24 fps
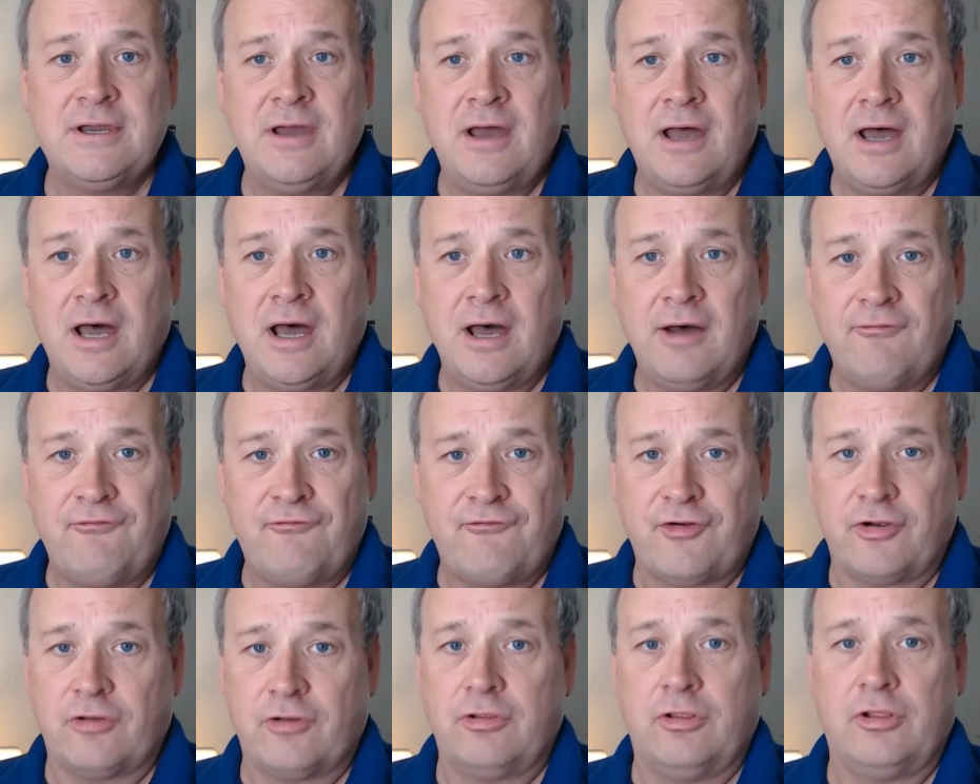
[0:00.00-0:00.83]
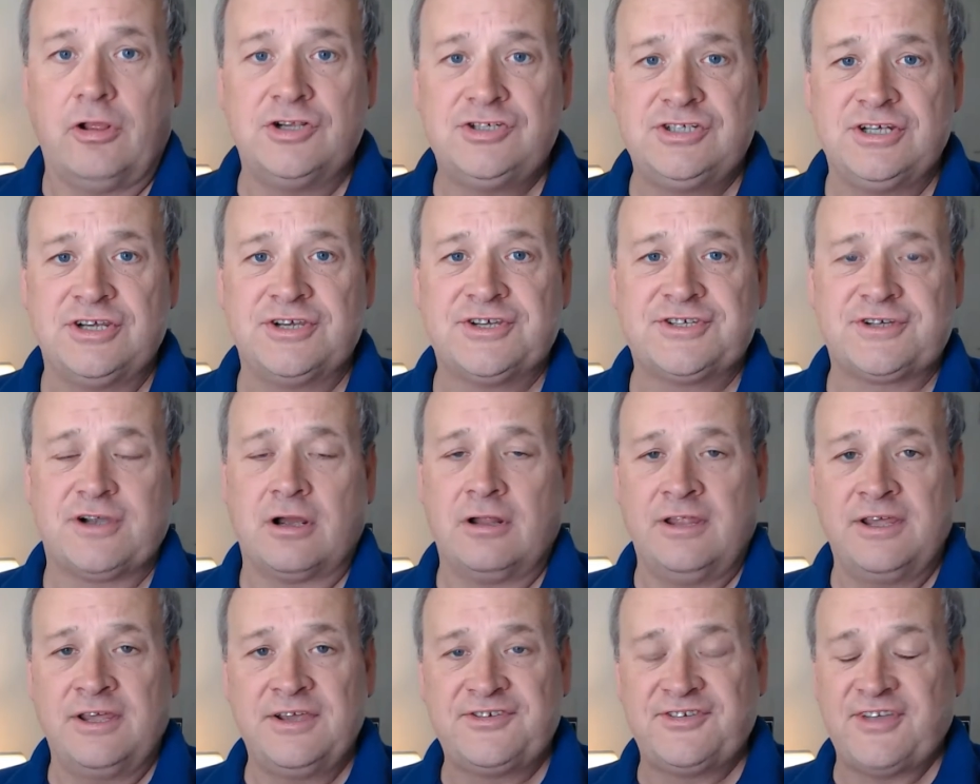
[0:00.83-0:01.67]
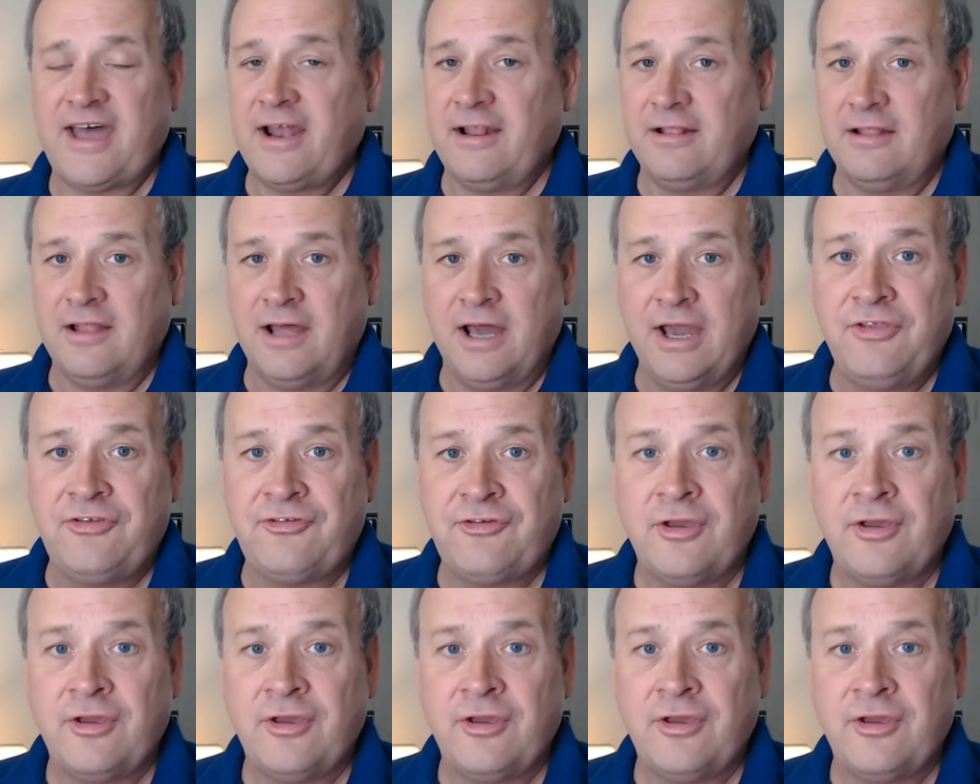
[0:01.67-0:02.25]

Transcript: of further launching of Starlink satellites.